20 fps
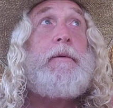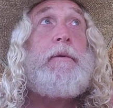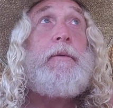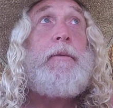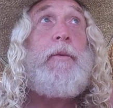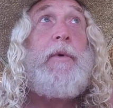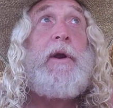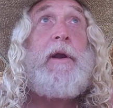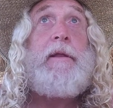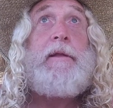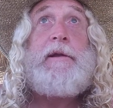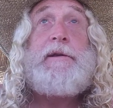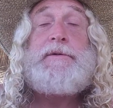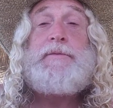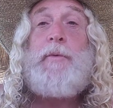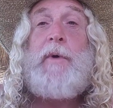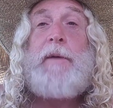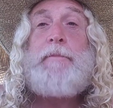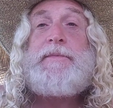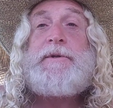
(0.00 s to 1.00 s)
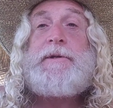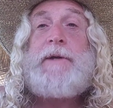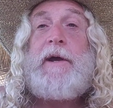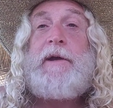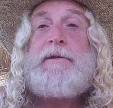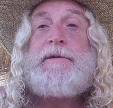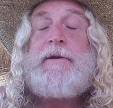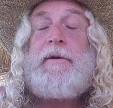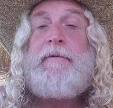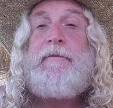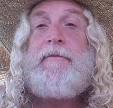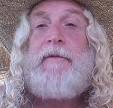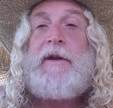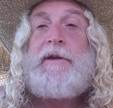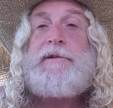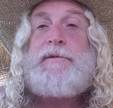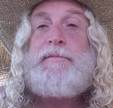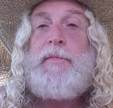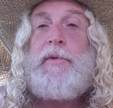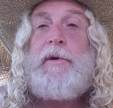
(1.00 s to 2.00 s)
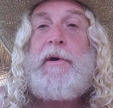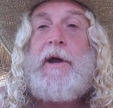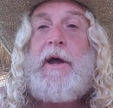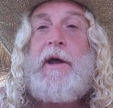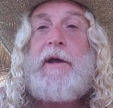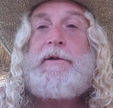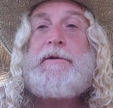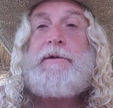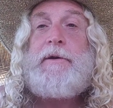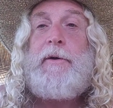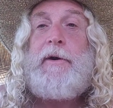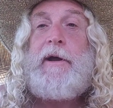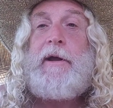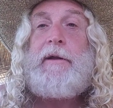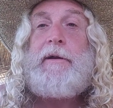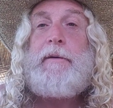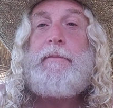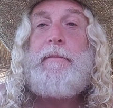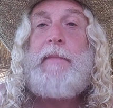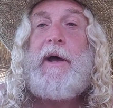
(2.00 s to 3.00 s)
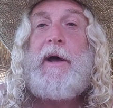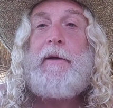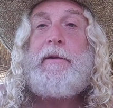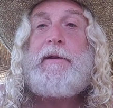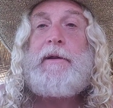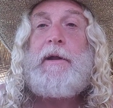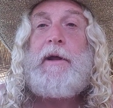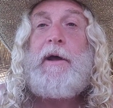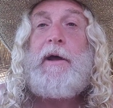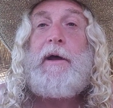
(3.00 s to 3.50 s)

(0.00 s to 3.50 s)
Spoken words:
One of these websites on Facebook I joined about